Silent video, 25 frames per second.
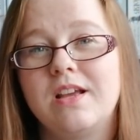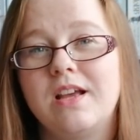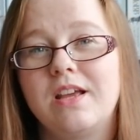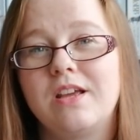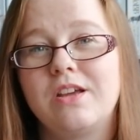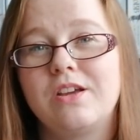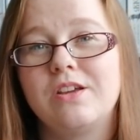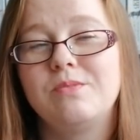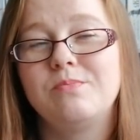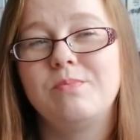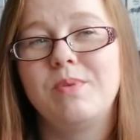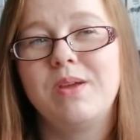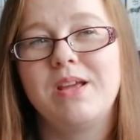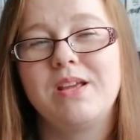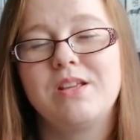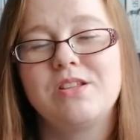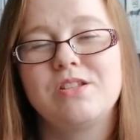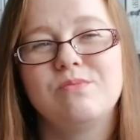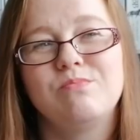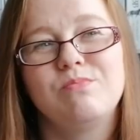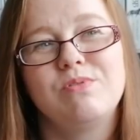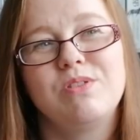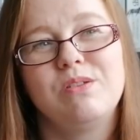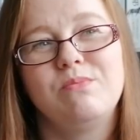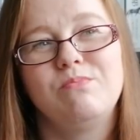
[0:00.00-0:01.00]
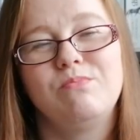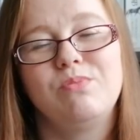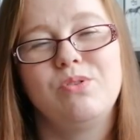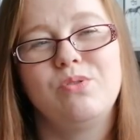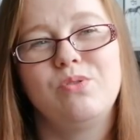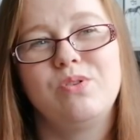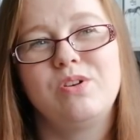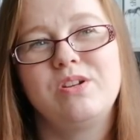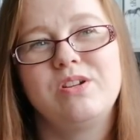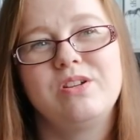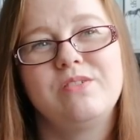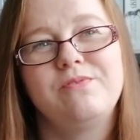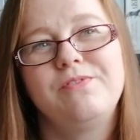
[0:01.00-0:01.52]
I could make something
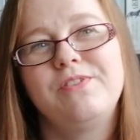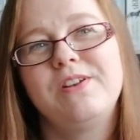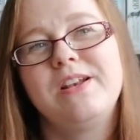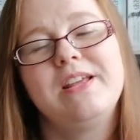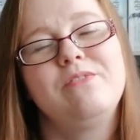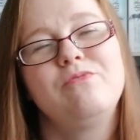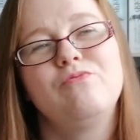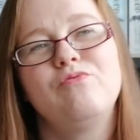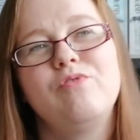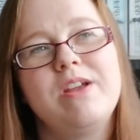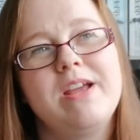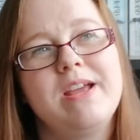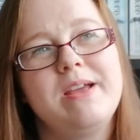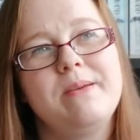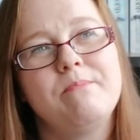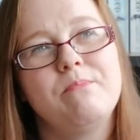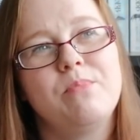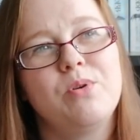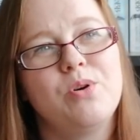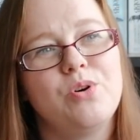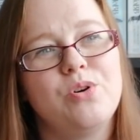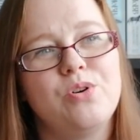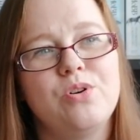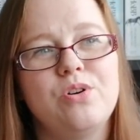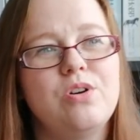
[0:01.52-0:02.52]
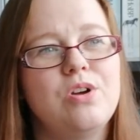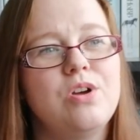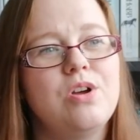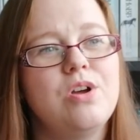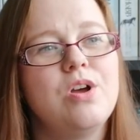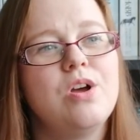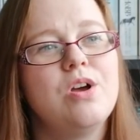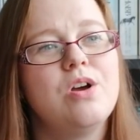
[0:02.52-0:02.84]
beautifully rainbow,